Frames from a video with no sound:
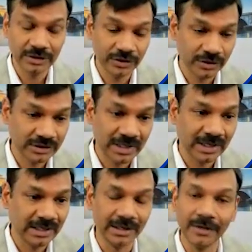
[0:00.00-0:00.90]
that you're
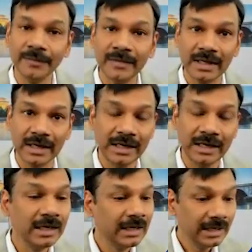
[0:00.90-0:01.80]
generating,
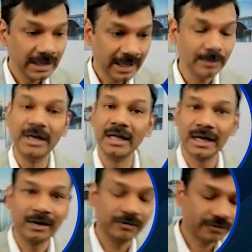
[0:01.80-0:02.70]
right, can be
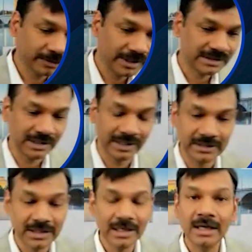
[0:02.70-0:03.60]
derived from these
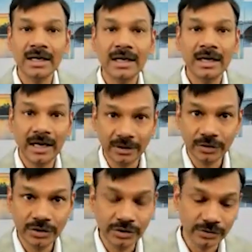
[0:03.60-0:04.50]
things. And
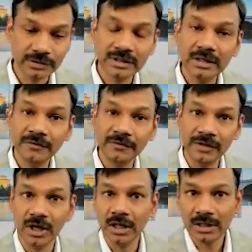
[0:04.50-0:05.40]
good news,
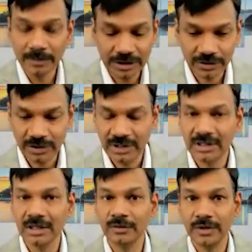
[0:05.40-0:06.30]
with all the maturity
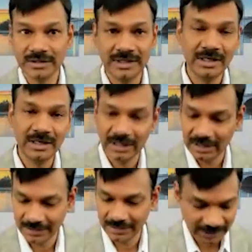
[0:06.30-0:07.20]
that we are seeing,
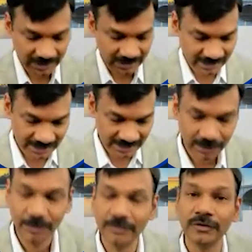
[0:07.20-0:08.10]

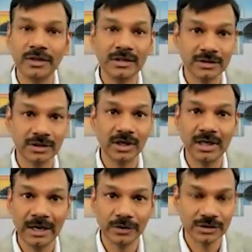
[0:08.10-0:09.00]
interestingly, before this
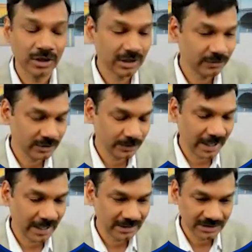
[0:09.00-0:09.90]
call, I was talking with
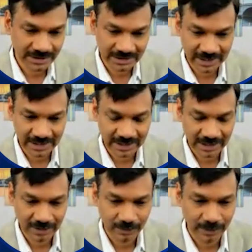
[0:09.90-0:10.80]
Brandon, chit-chatting
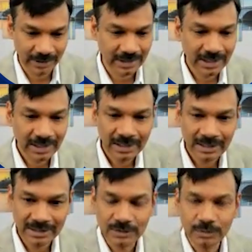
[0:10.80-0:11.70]
a little bit.
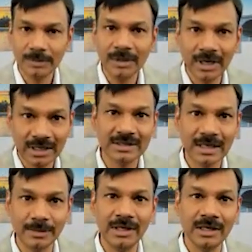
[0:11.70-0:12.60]
This webinar is
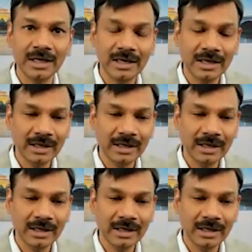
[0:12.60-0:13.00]
happening